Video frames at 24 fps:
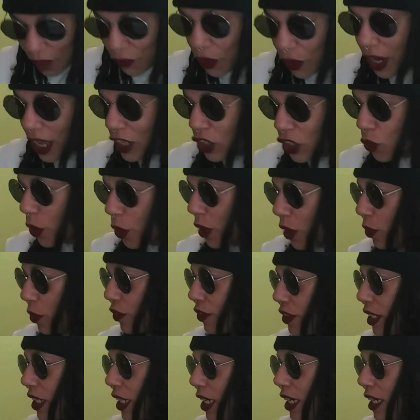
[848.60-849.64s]
has Wentworth
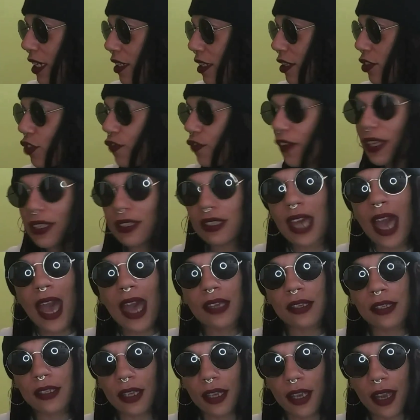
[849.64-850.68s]
seen such a
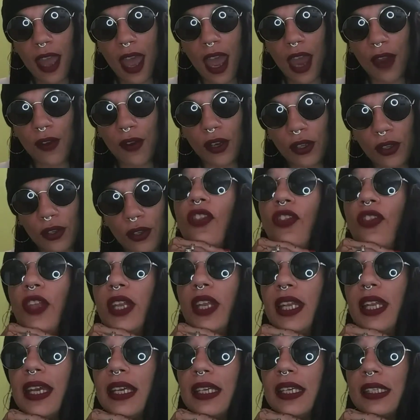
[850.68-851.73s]
fantastic character. The
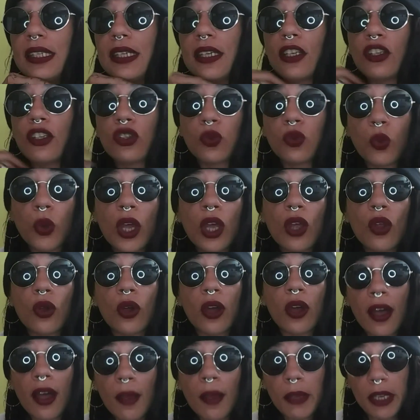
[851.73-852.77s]
next scene is Will
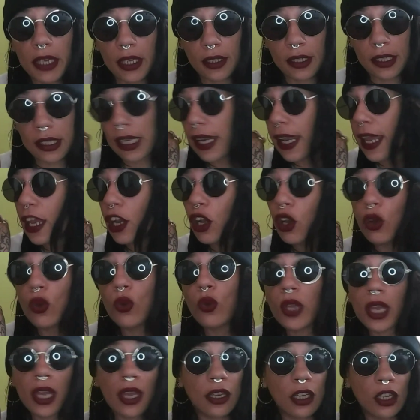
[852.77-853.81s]
coming to let
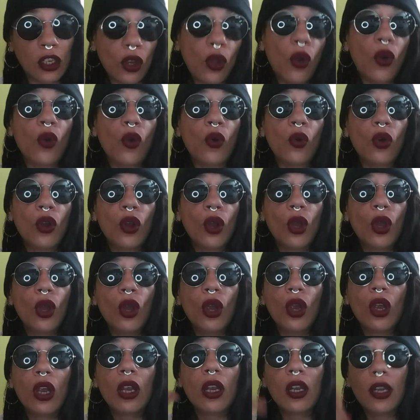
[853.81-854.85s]
Lou Kelly know,
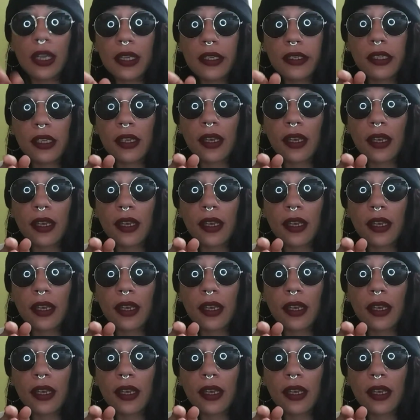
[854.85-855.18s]
listen,